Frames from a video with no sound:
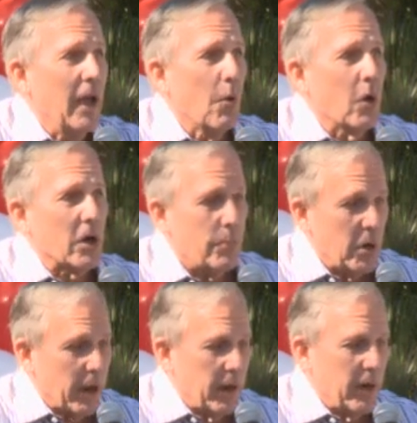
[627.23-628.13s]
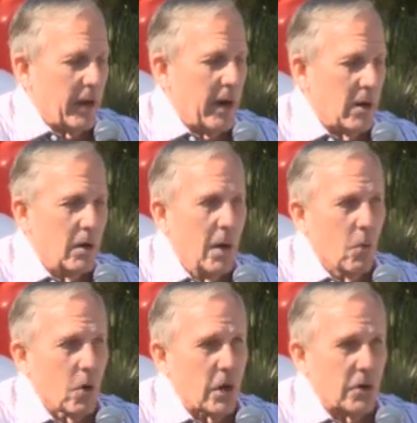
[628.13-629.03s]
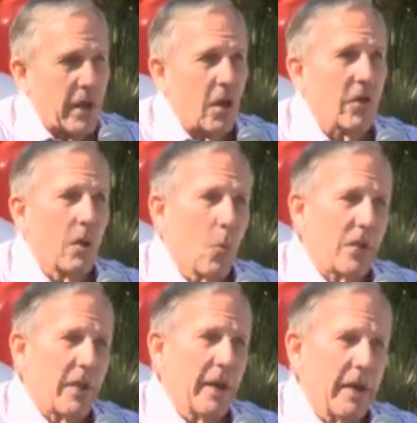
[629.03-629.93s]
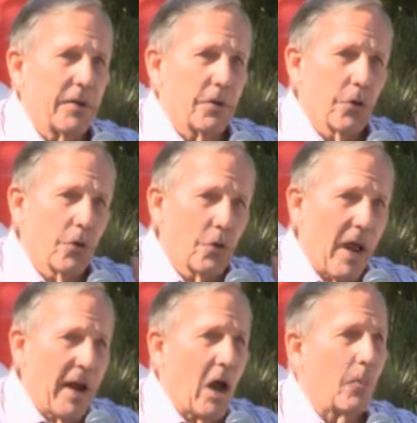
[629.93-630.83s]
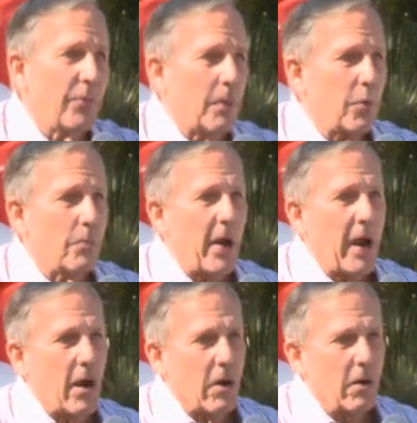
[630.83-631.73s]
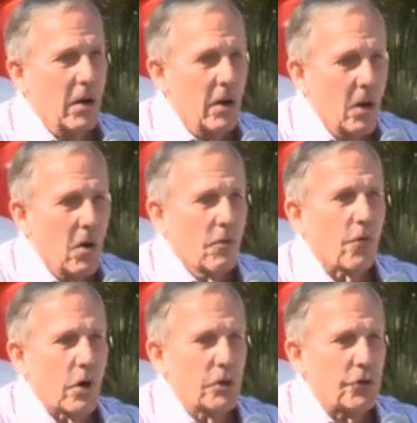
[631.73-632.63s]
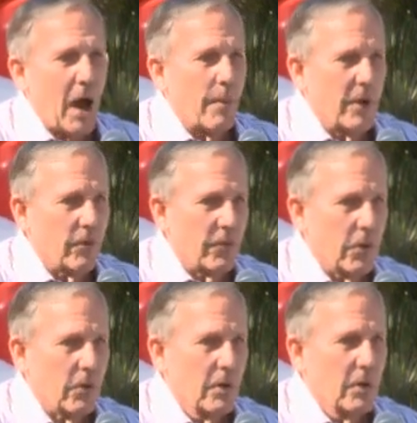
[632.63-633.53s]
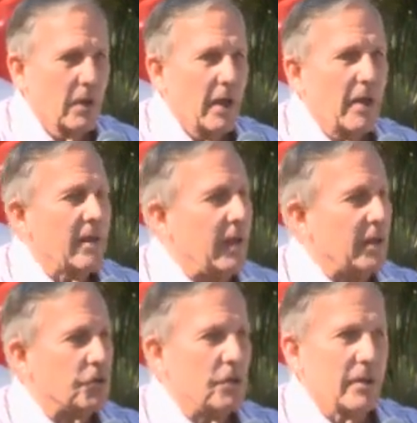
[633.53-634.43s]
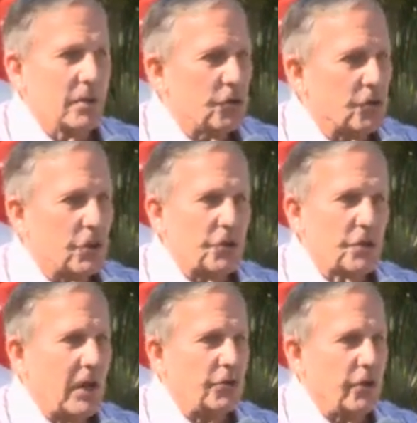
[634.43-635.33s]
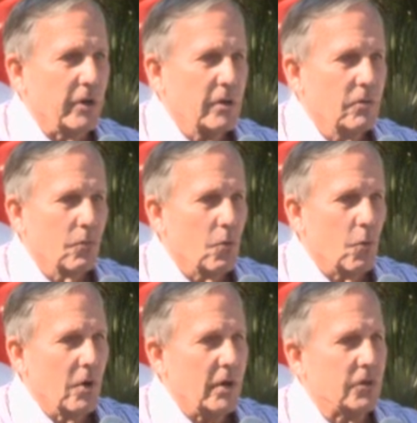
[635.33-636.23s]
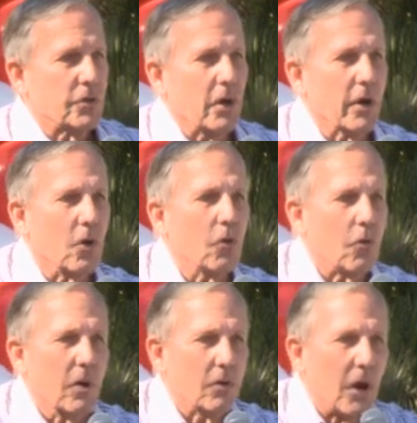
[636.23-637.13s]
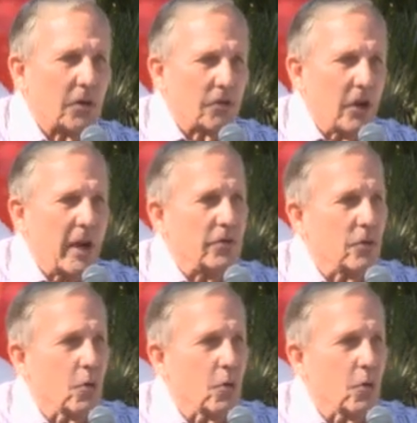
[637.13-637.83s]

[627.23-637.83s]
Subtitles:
And we're going to put in there, we're going to tell them what they need to do and help them prepare for a job interview. It's just touchy. It's going to go across the nation.